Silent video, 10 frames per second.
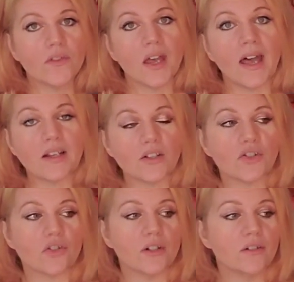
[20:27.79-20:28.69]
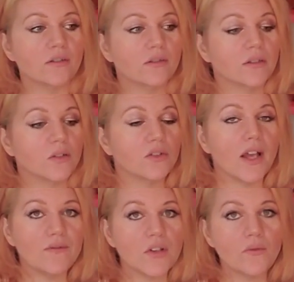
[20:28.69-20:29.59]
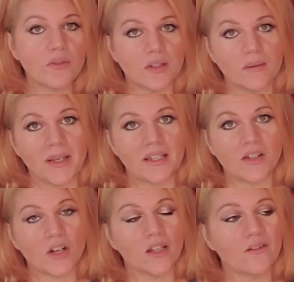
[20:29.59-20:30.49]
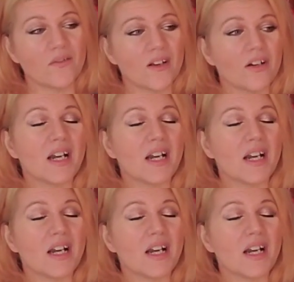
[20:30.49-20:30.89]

the extra leftovers of the mashed cauliflower,